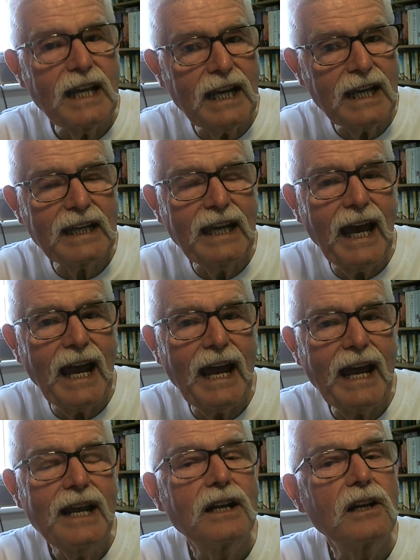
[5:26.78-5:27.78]
Take
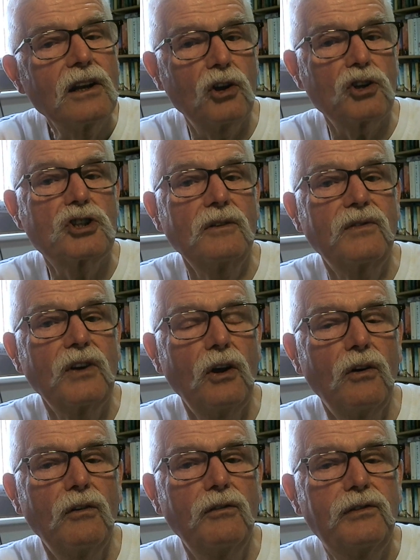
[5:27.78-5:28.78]
care, lots of
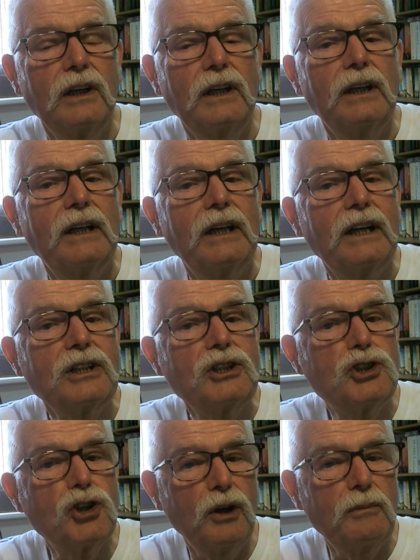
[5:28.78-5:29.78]
love,
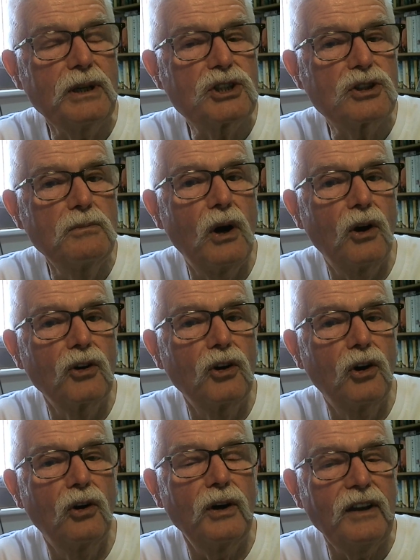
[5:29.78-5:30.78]
and join me
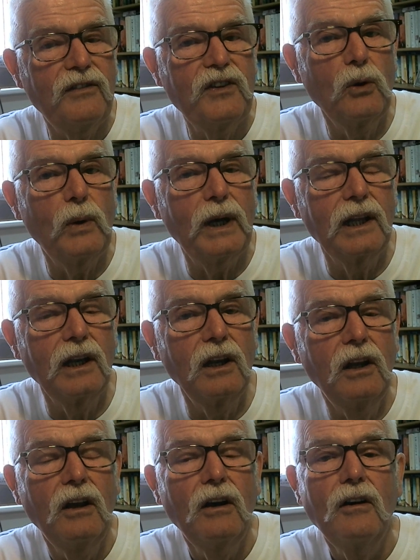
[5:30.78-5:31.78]
tomorrow, if you
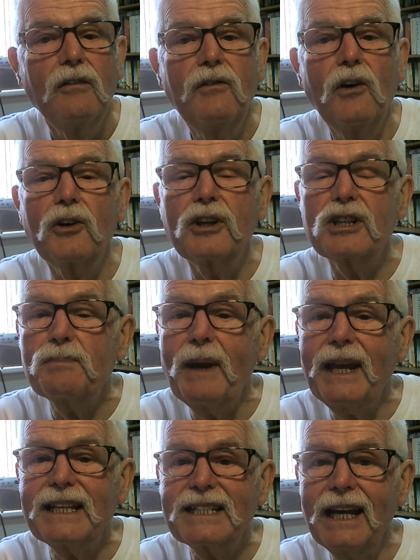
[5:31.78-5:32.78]
will, for a
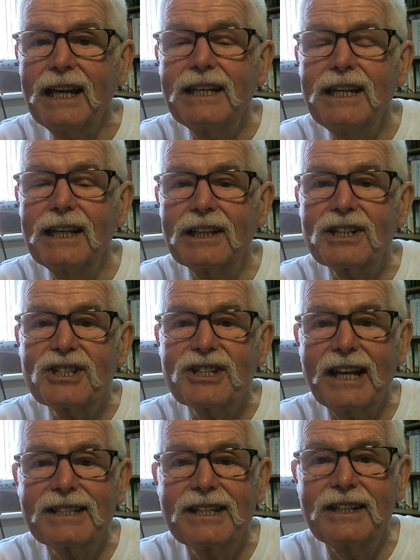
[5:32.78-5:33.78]
spectacular
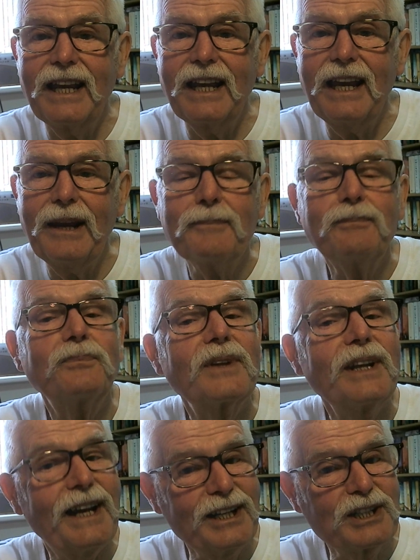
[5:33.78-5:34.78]
Saturday
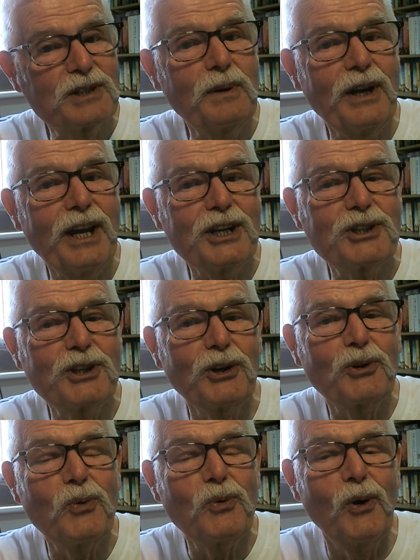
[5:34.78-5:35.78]

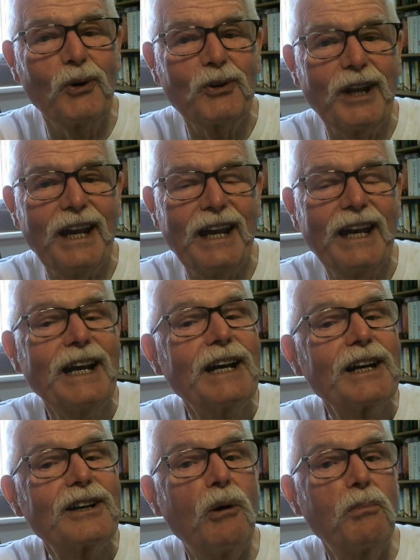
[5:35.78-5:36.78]
inspirational quote day.
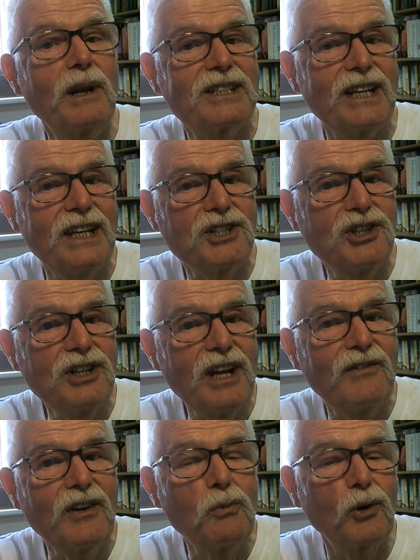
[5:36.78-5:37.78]
God bless each and
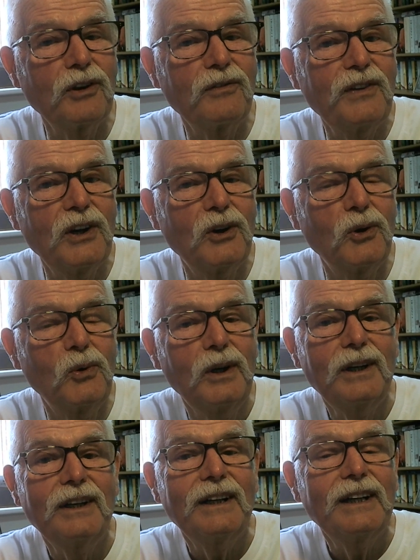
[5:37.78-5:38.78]
every one of you,